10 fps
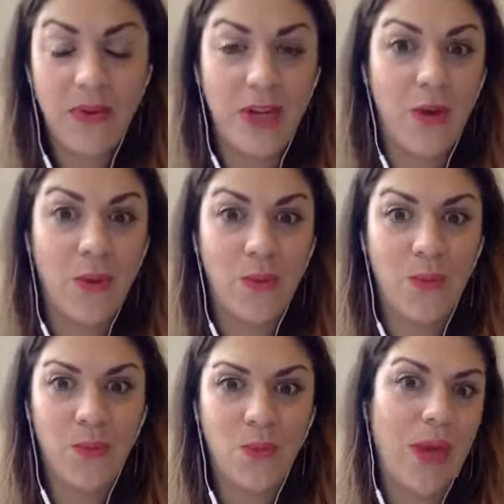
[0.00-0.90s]
you know,
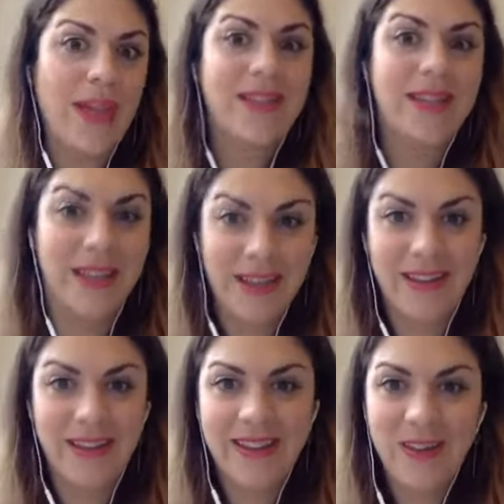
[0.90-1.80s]
waiting
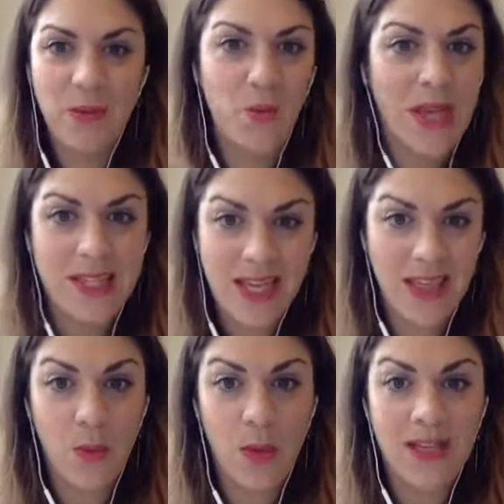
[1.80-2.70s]
in
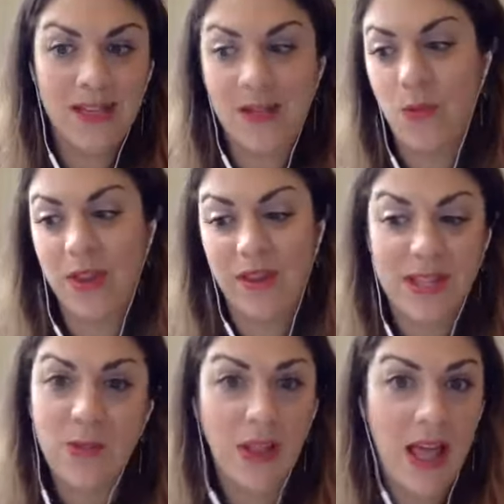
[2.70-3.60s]
the wings. And whether
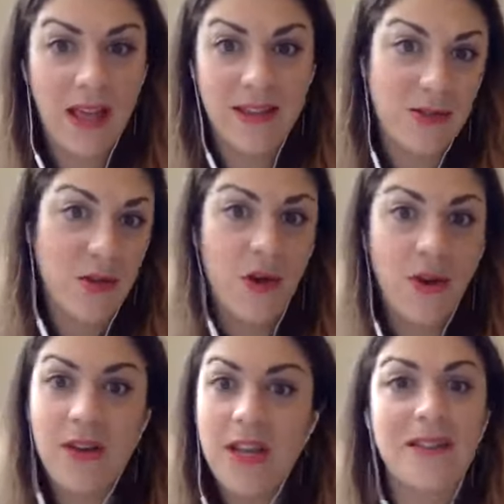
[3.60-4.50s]
this one lands or not,
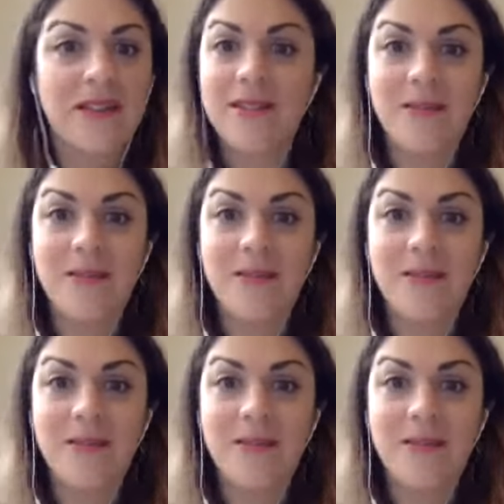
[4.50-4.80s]
it doesn't